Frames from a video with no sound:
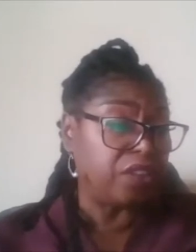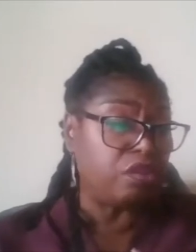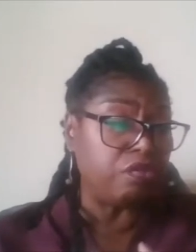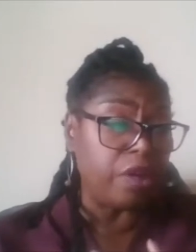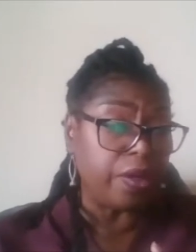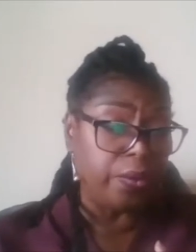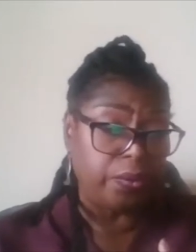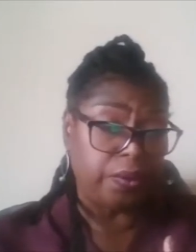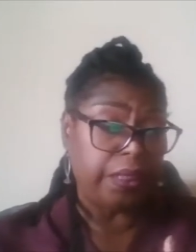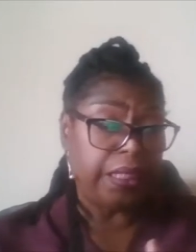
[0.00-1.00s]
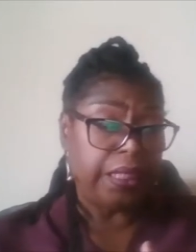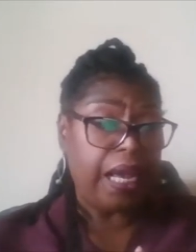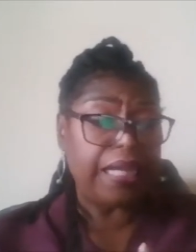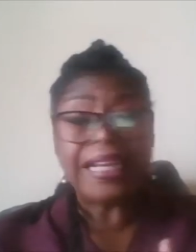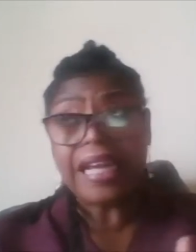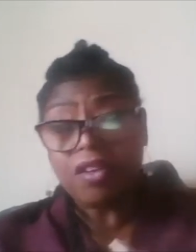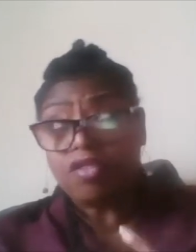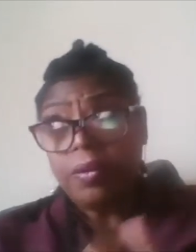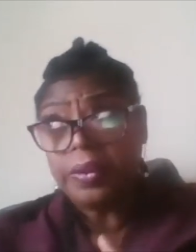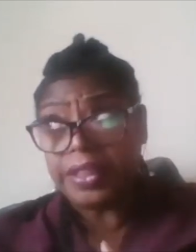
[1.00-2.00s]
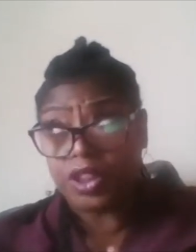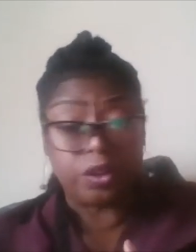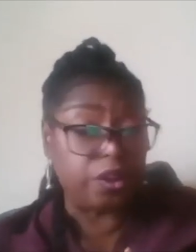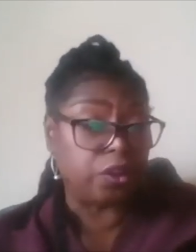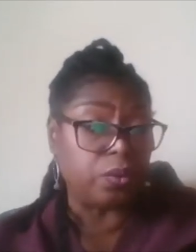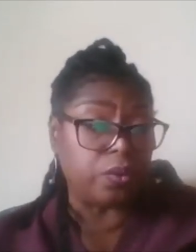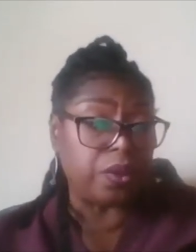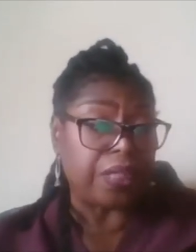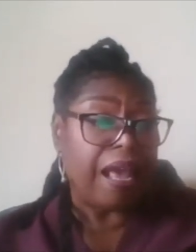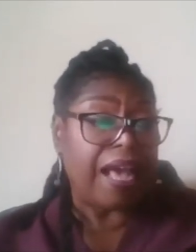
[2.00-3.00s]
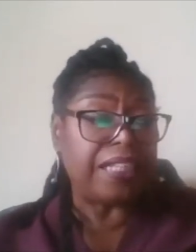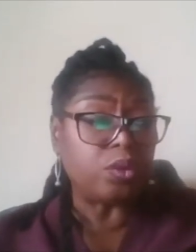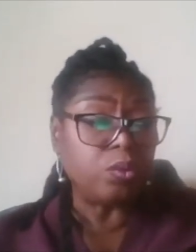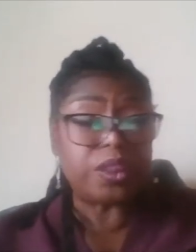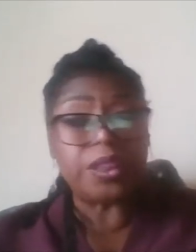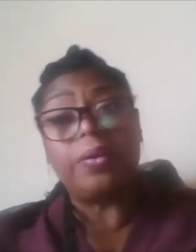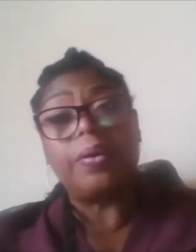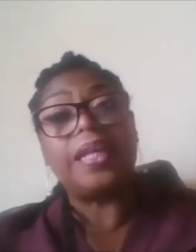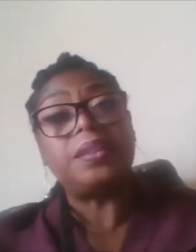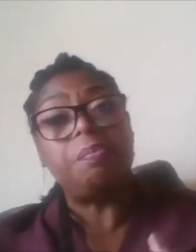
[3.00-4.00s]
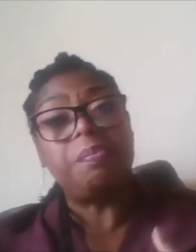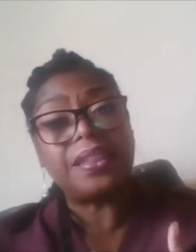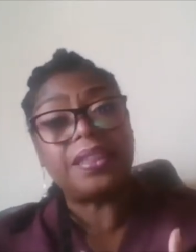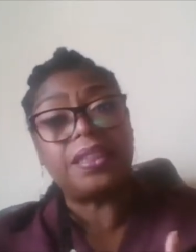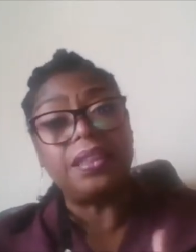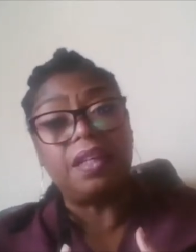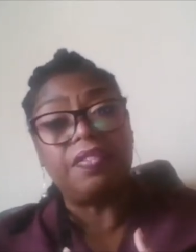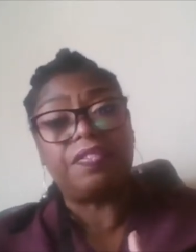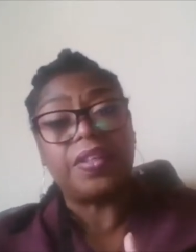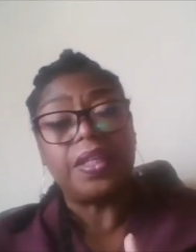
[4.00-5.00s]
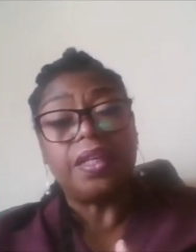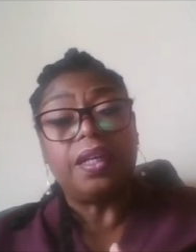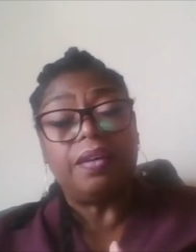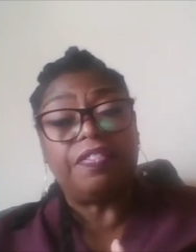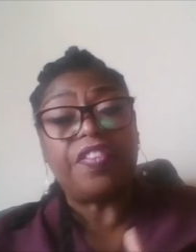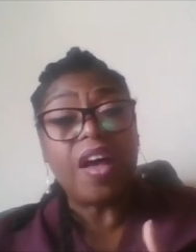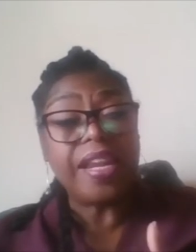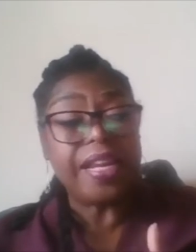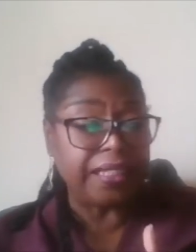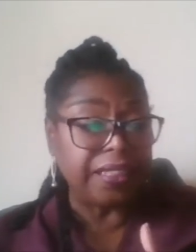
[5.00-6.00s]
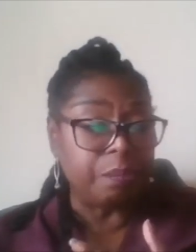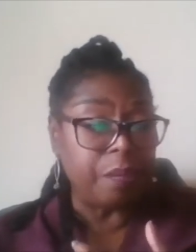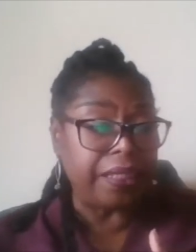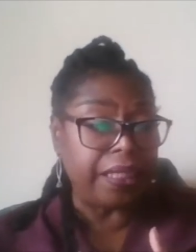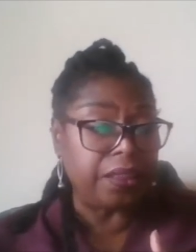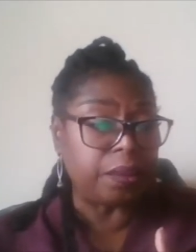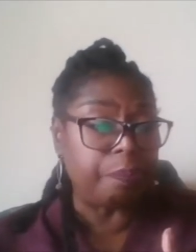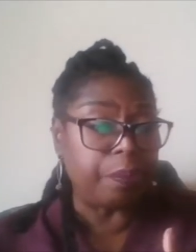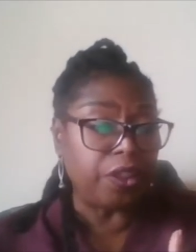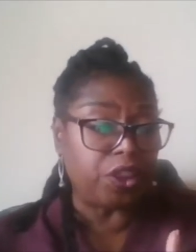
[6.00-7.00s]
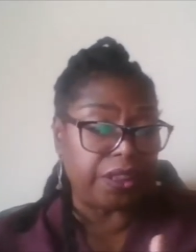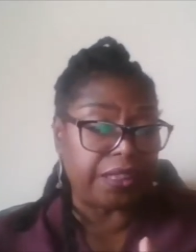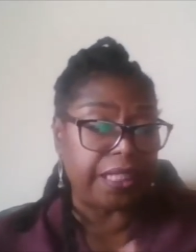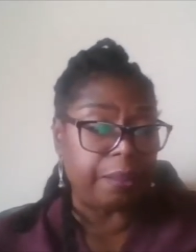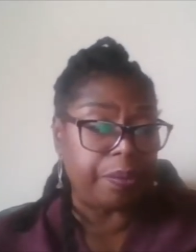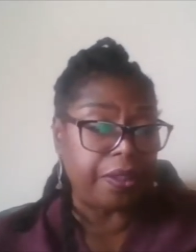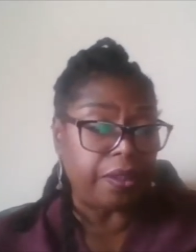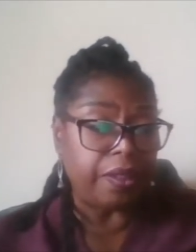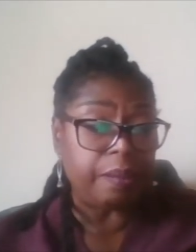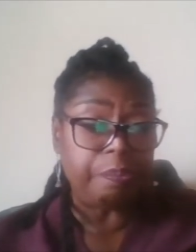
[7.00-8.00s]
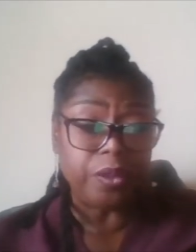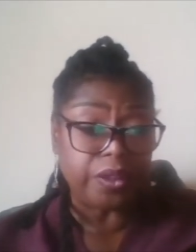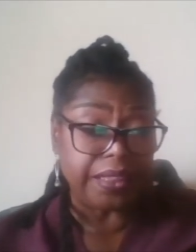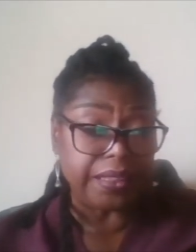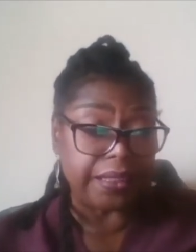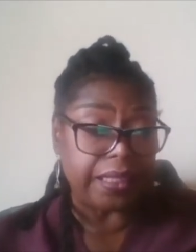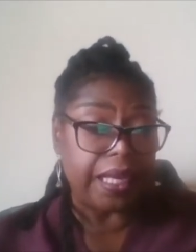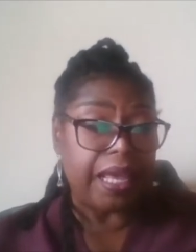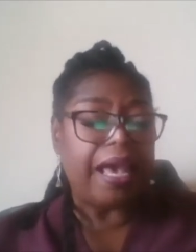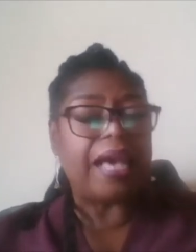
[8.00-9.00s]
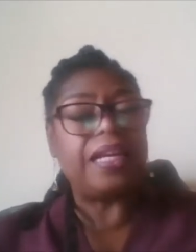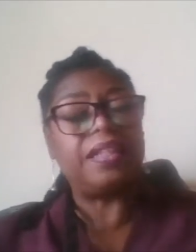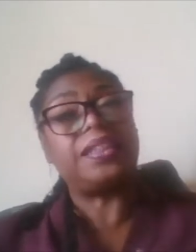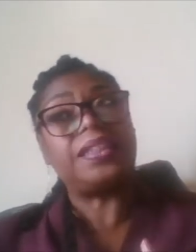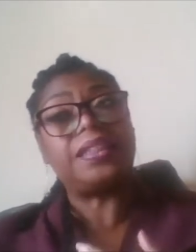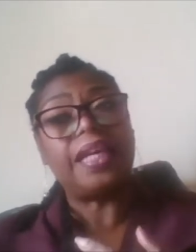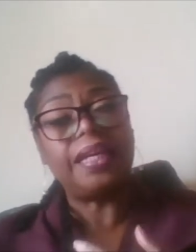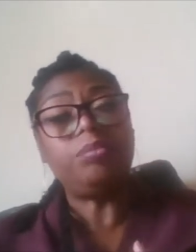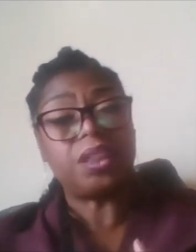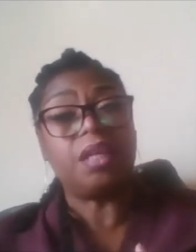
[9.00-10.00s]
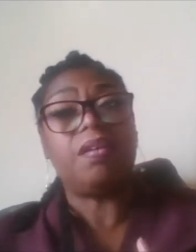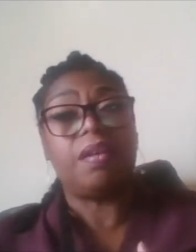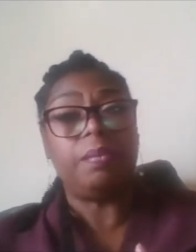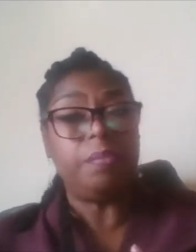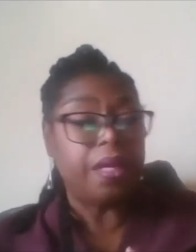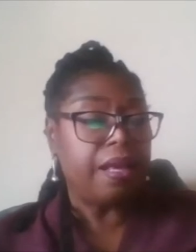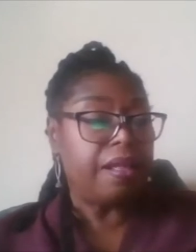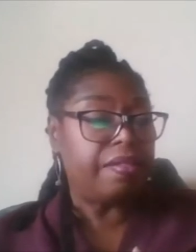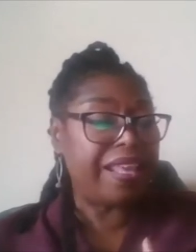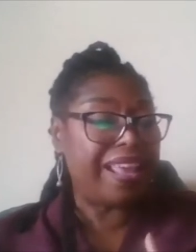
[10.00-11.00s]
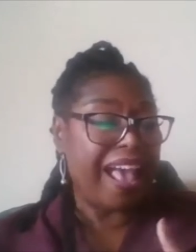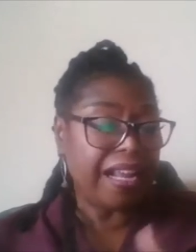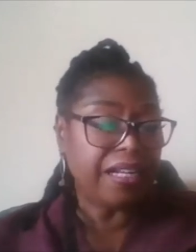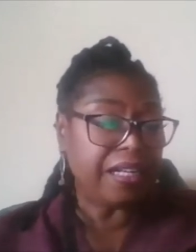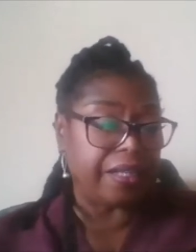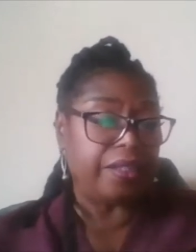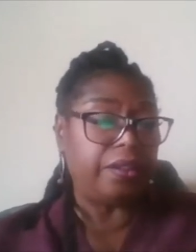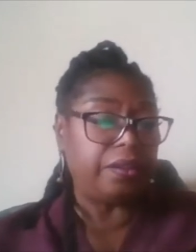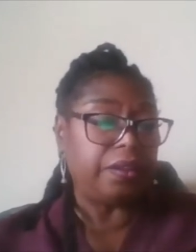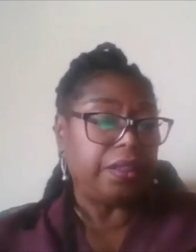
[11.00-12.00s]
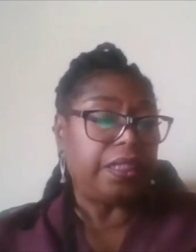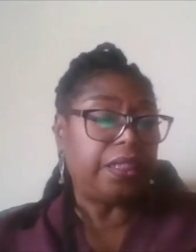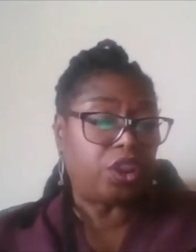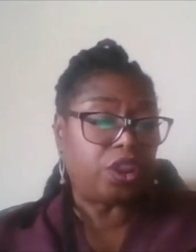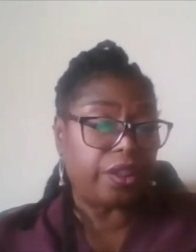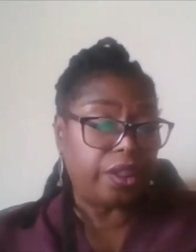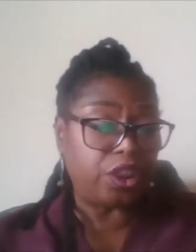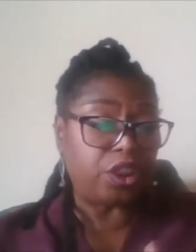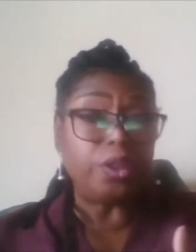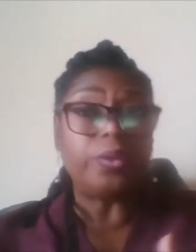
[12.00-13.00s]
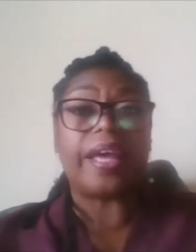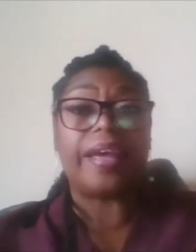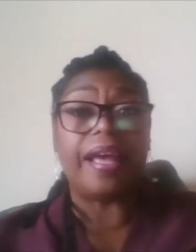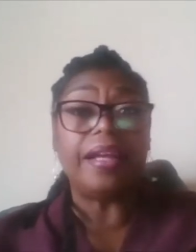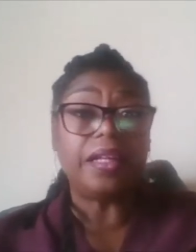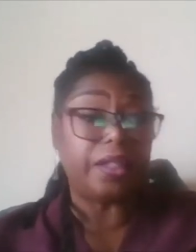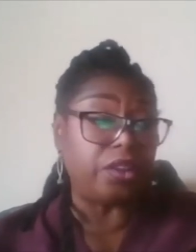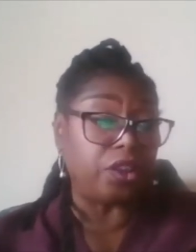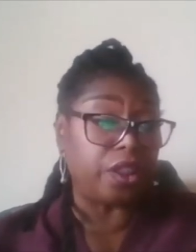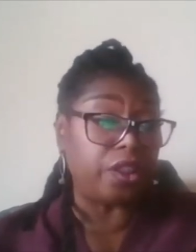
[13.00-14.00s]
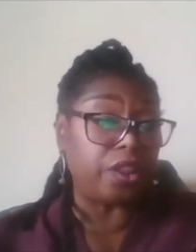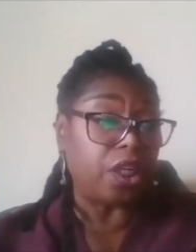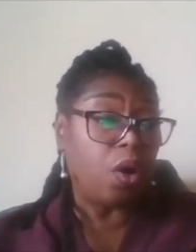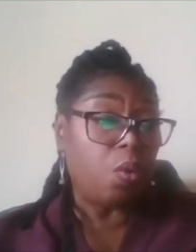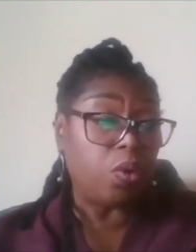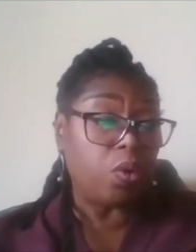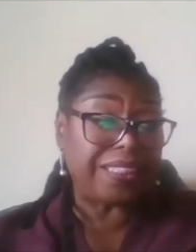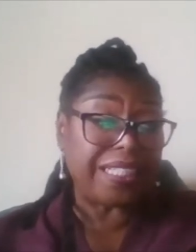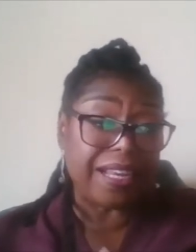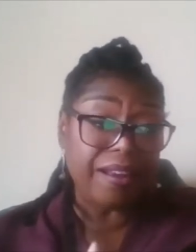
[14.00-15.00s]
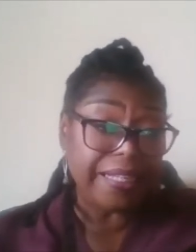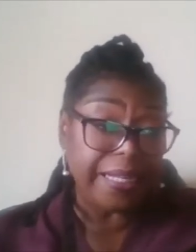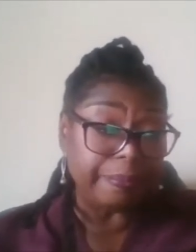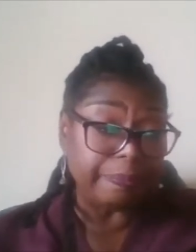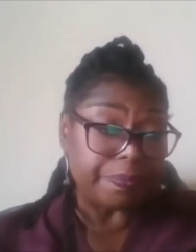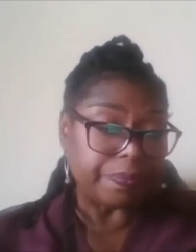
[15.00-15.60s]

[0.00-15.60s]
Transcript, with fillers: grown and had outgrown their church halls and also had amassed enough finance money to purchase their, their buildings. And at the same time, the Anglican church, UK Anglican church, was declining.